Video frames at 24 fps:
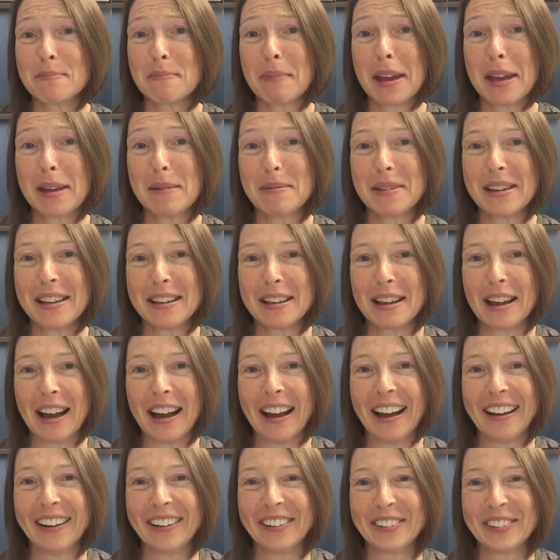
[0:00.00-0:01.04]
maybe.
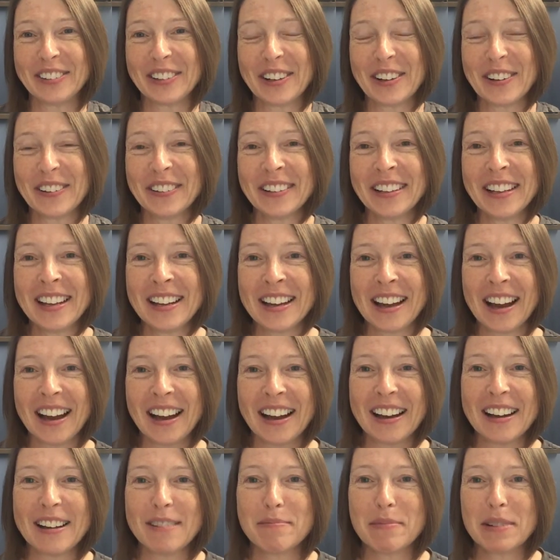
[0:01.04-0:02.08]
I don't know.
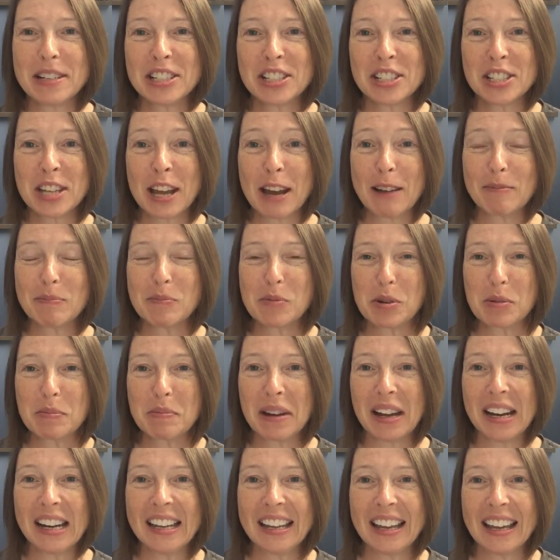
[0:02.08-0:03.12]
But just have more
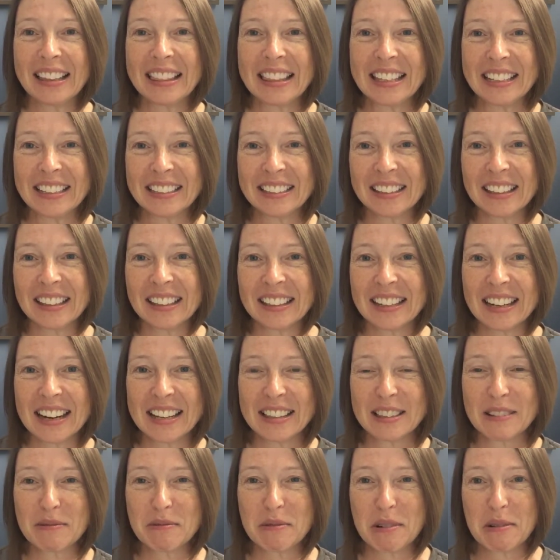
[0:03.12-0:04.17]
money at the end of the day
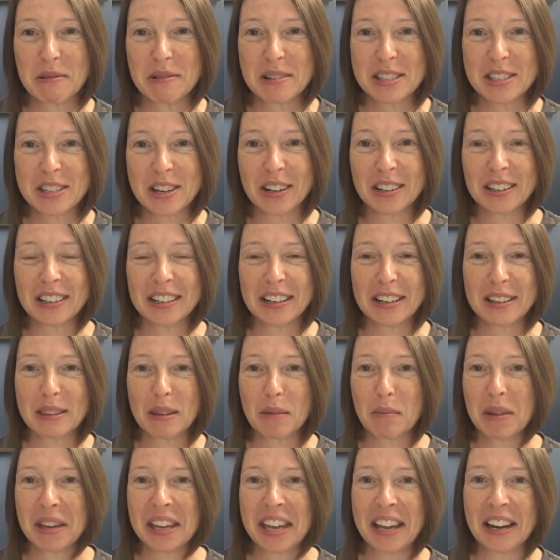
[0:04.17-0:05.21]
than when we started at the
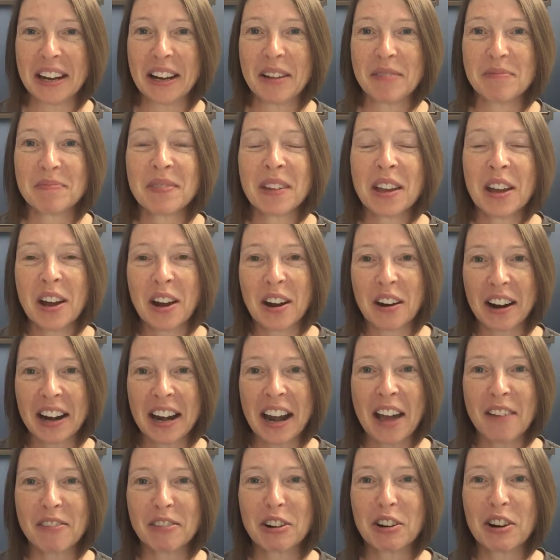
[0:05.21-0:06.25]
beginning. All right,
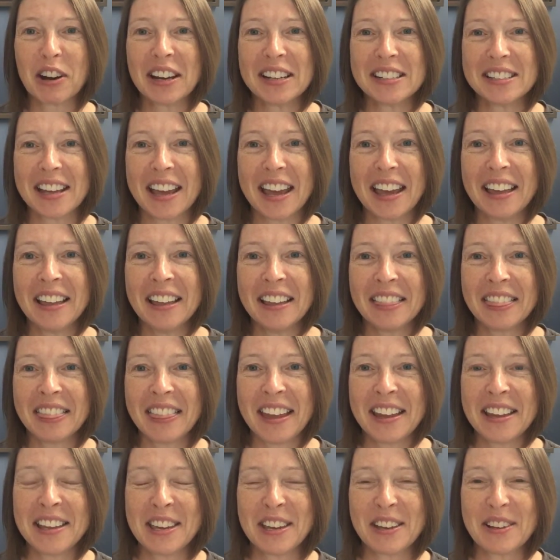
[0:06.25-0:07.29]
have a great day.
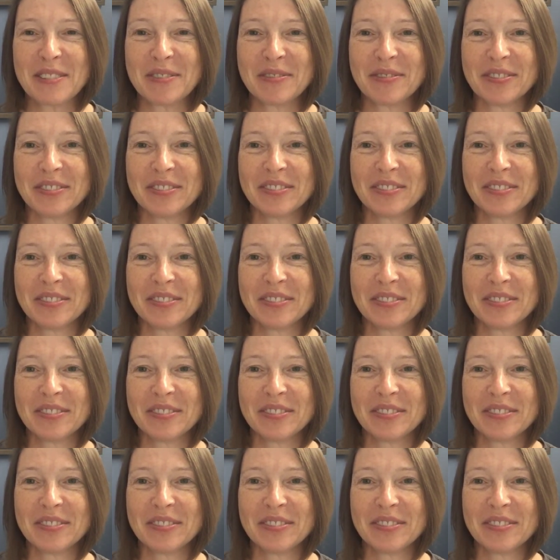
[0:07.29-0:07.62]
Thank you.